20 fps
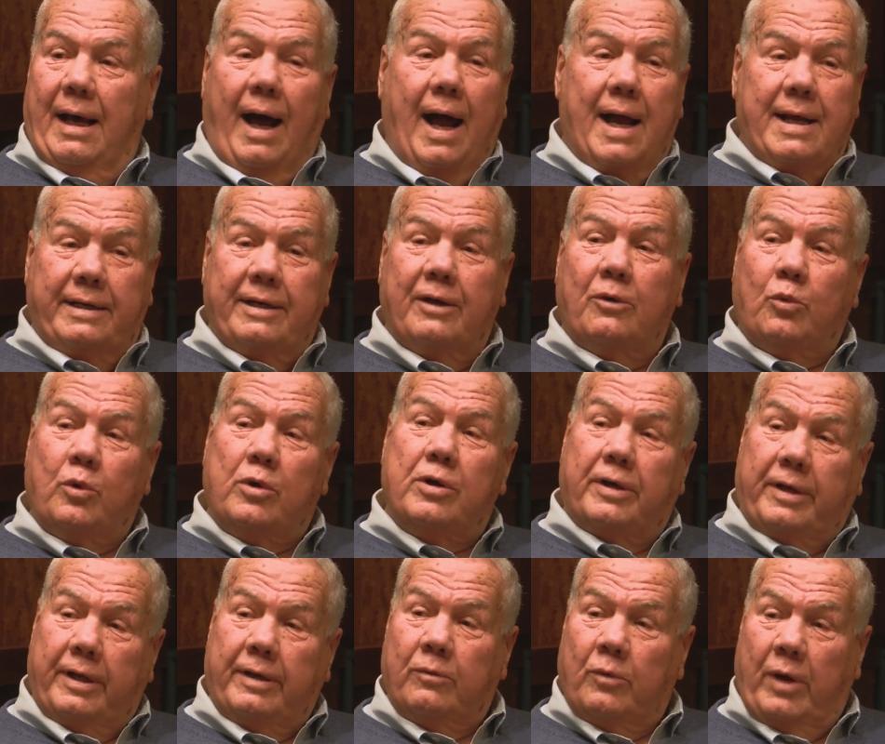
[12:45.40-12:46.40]
I did
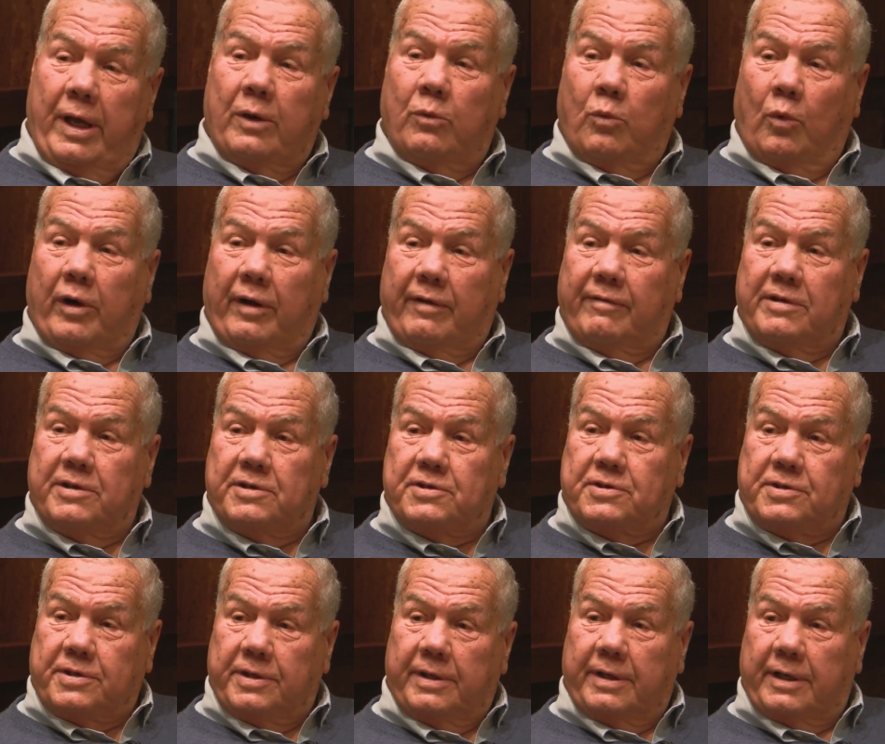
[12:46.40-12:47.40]
work in, in one of
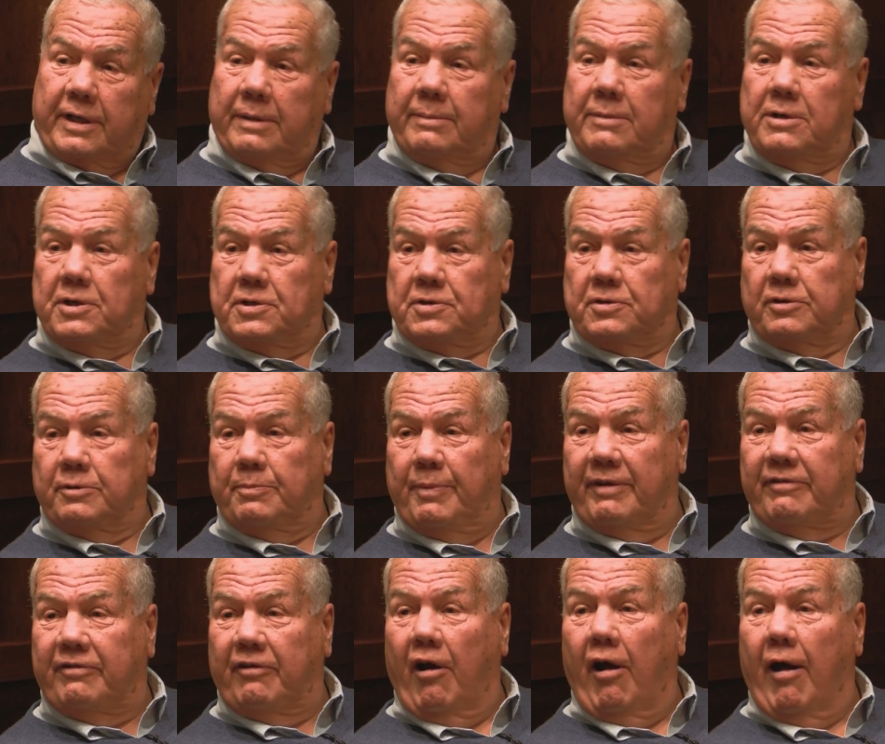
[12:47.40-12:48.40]
his uh, commercials,
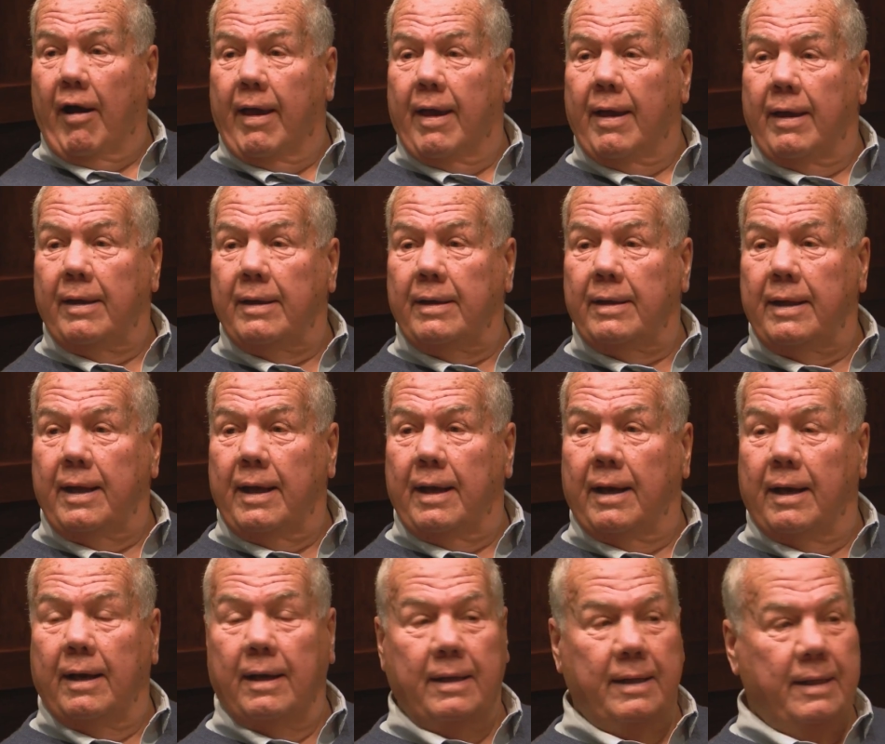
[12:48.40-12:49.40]
Big Fry.
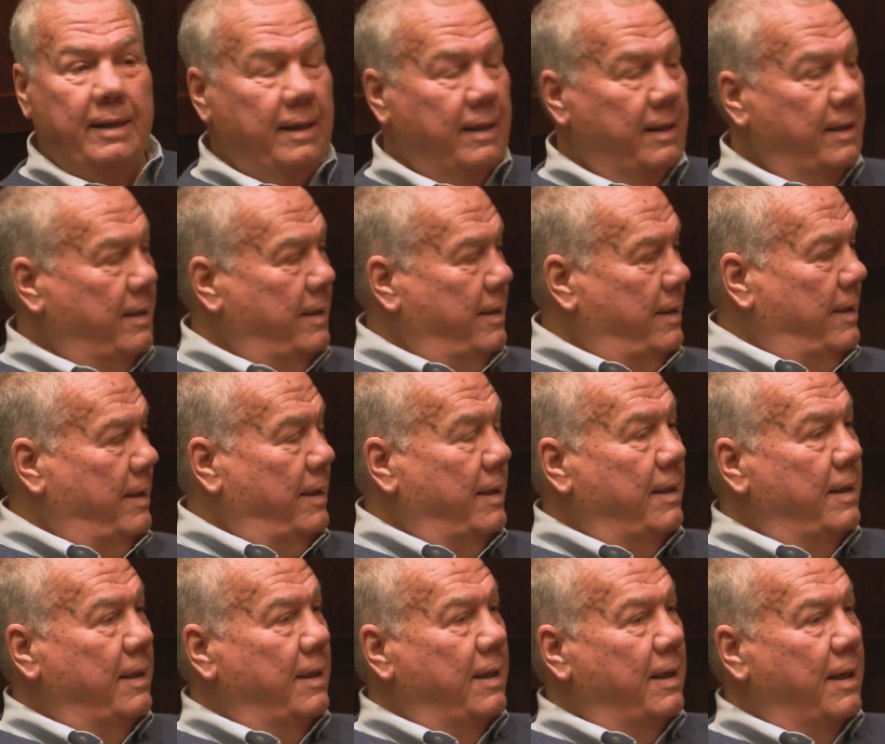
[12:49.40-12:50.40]
Yes, yeah, yeah. you are.
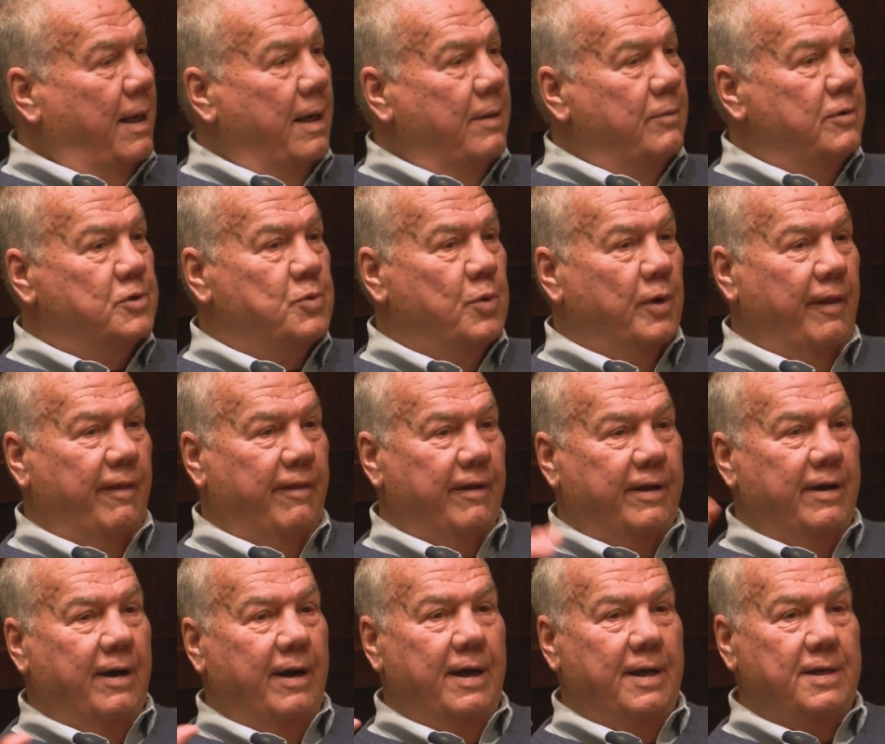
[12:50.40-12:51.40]
I was one of the
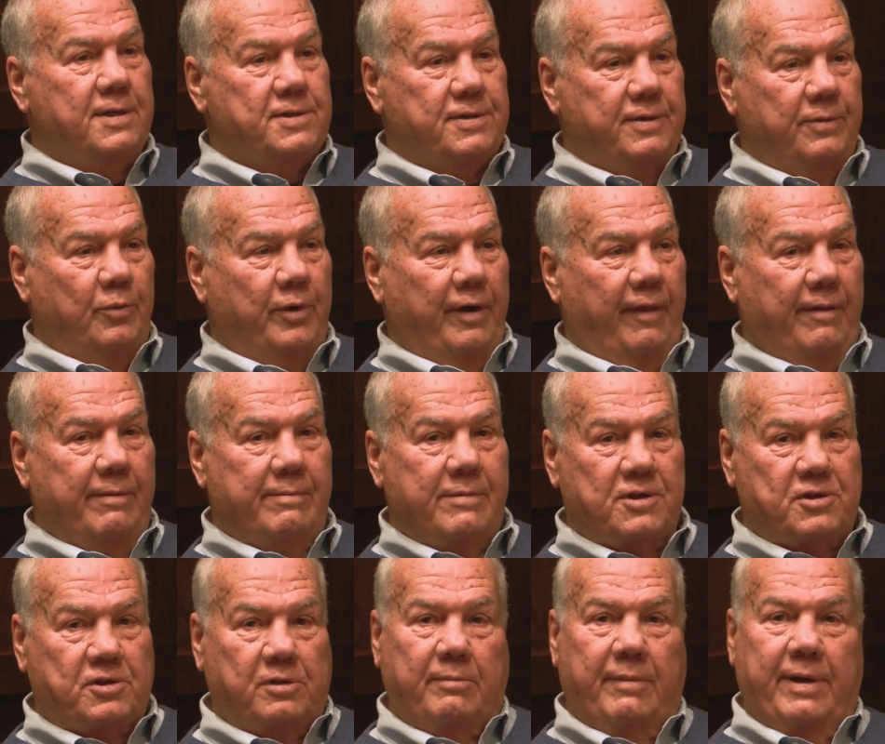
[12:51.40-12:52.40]
guys, that, one of the
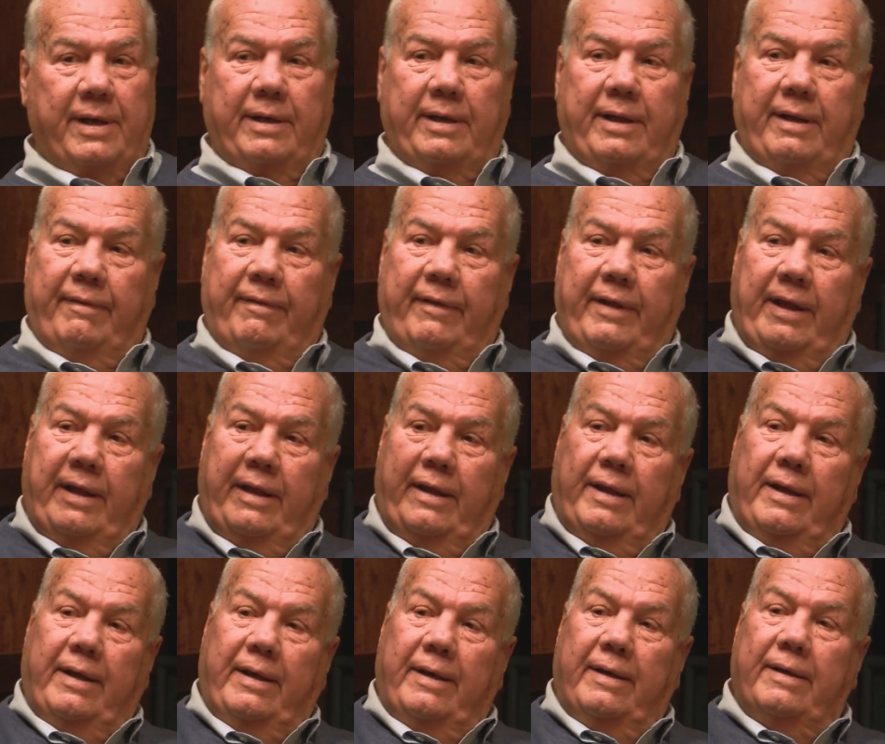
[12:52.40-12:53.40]
muscle men in
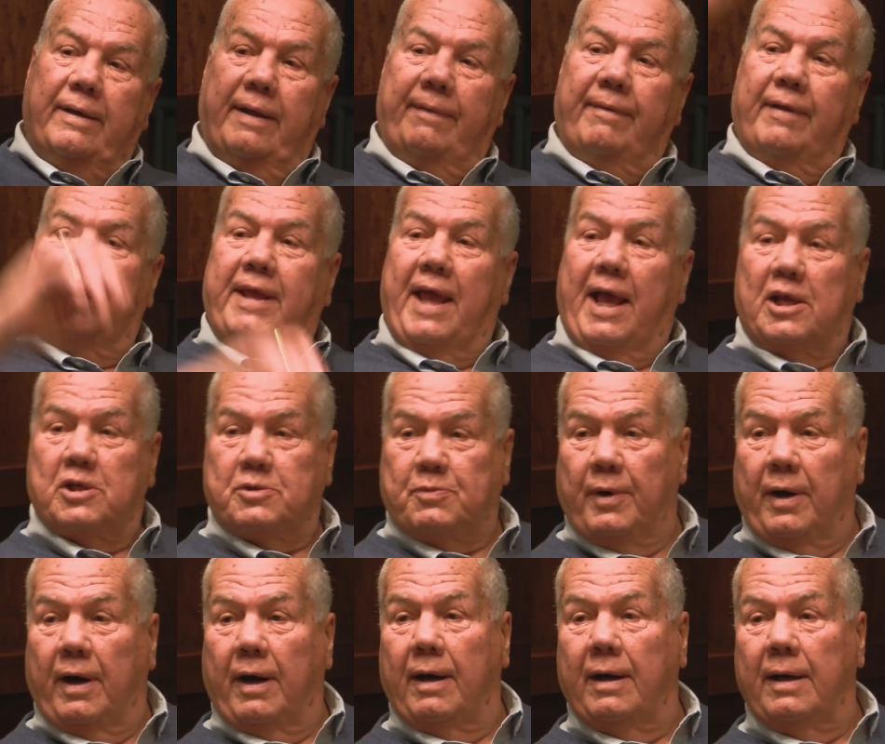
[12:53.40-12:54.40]
the uh, in the
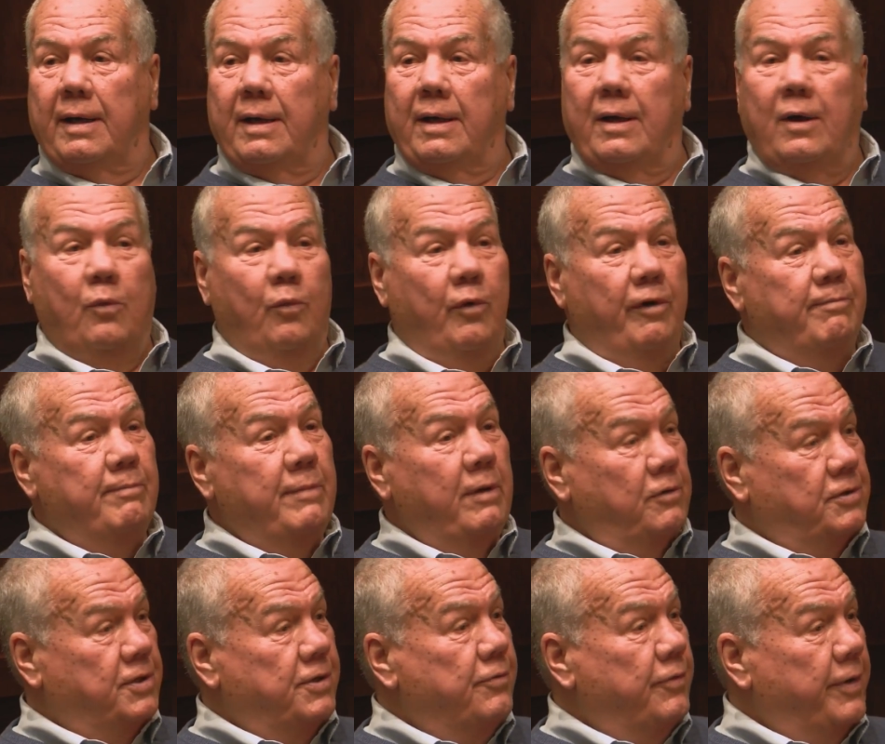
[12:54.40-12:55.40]
Casbah mm. with
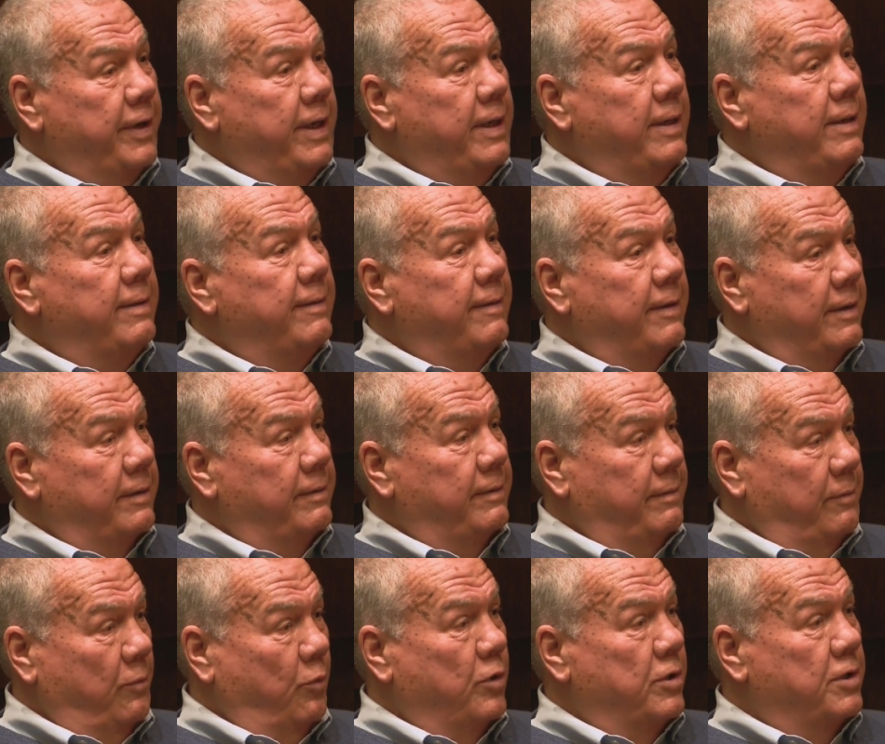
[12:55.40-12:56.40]
Milton Reid that mm
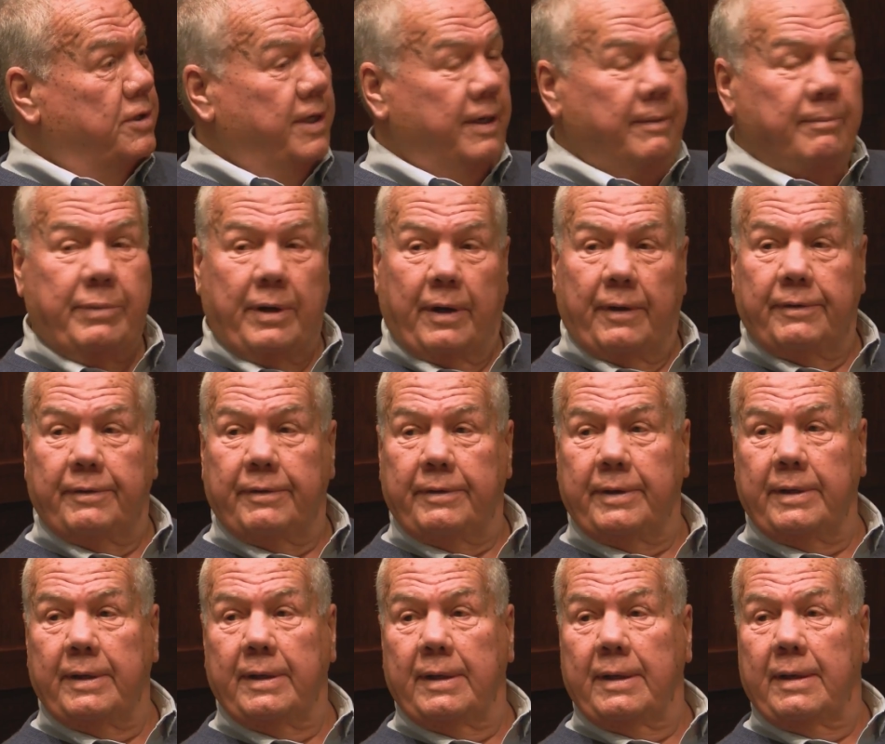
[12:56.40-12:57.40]
-hmm. worked in Bond,
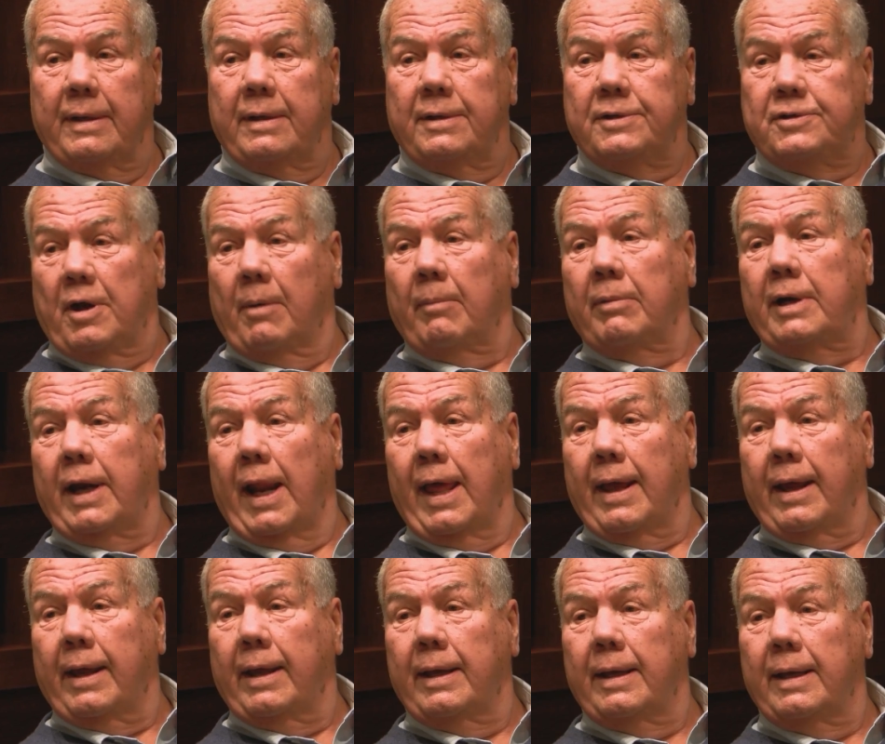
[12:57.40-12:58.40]
yeah. Tom
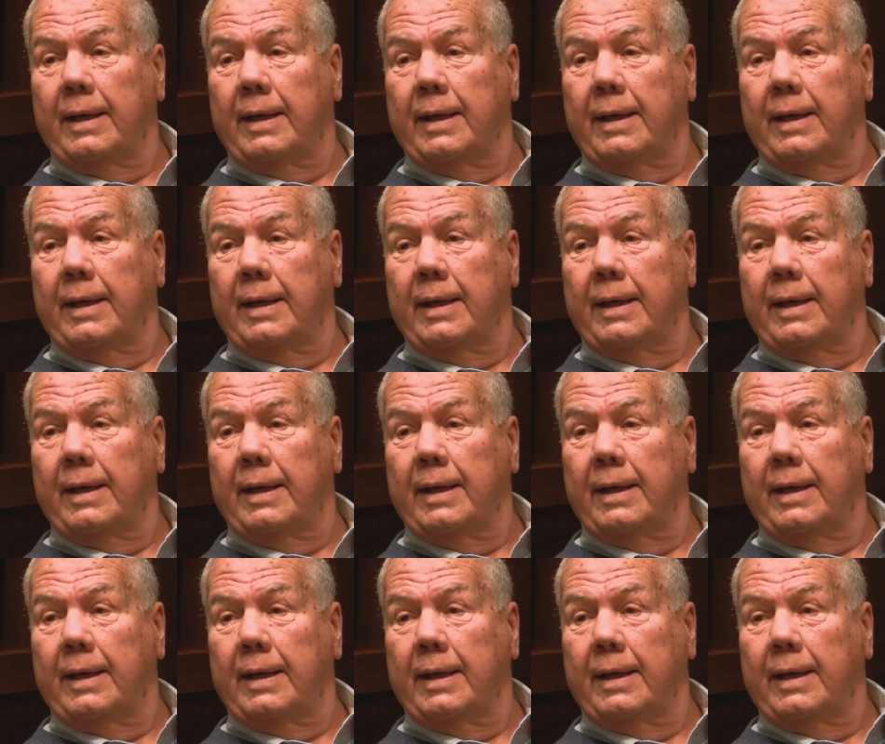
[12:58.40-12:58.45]
Clegg,